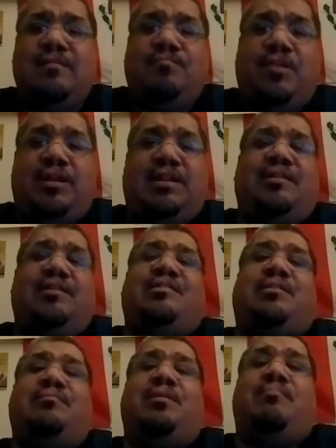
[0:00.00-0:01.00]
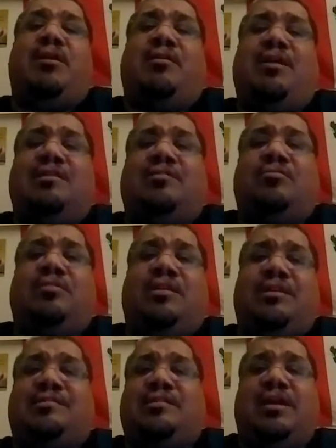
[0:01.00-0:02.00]
And then there used to be Mi Rancho
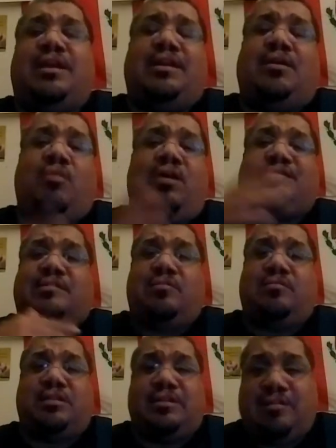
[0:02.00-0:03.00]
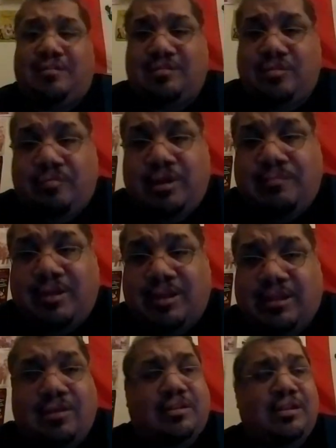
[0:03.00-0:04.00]
in West Oakland, also over there by
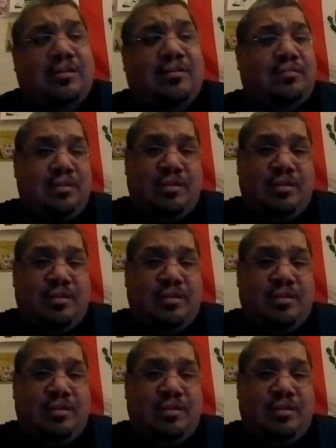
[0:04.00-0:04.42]
downtown.